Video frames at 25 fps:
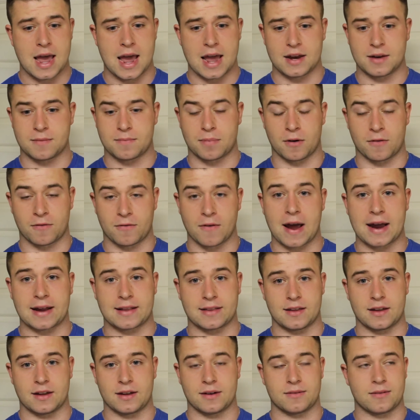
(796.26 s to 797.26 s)
and
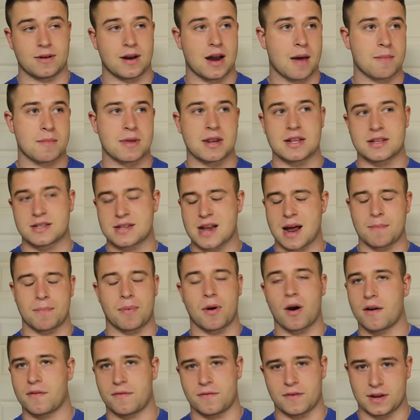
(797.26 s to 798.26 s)
perfect it. I mean, it's not
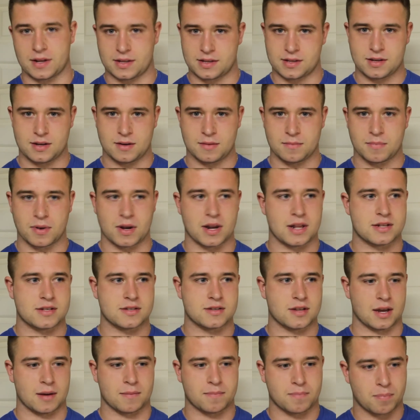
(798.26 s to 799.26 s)
perfect, but
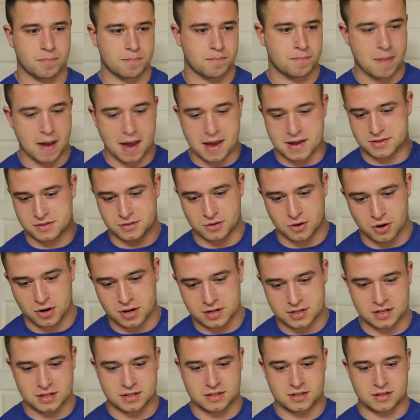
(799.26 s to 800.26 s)
it's, like, as good
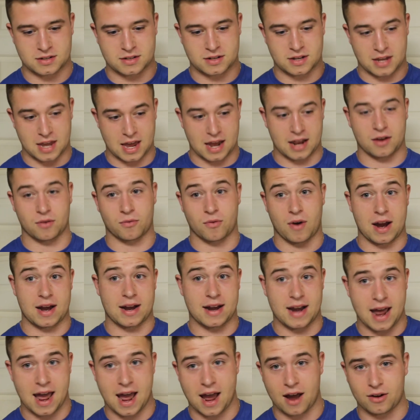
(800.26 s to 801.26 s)
as it's getting right
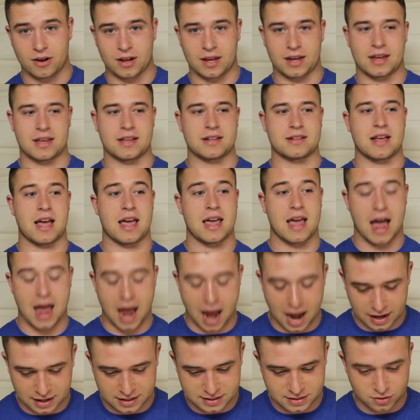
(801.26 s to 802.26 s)
now. Like,
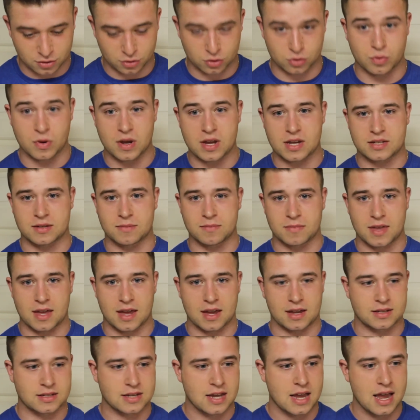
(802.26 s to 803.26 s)
I could still tweak some
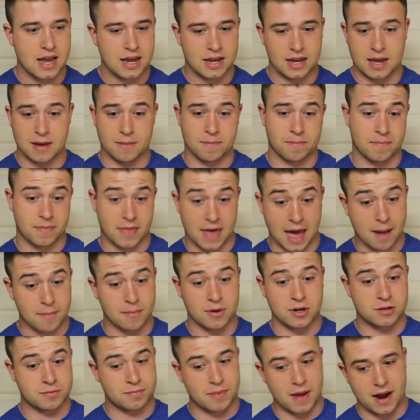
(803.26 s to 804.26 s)
things, get that
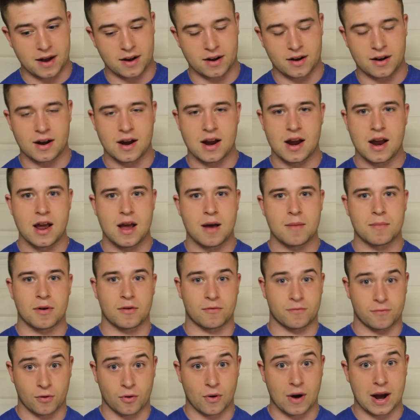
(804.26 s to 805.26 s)
much better,
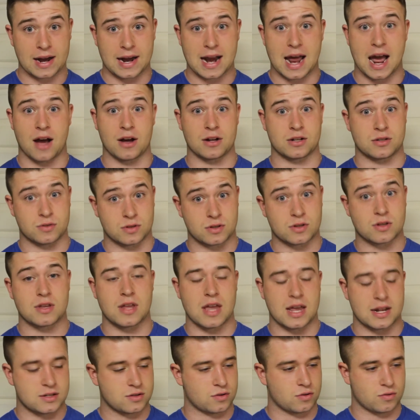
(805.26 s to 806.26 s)
but for right now,
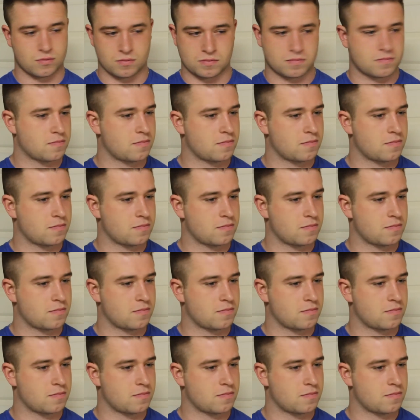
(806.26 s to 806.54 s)
it's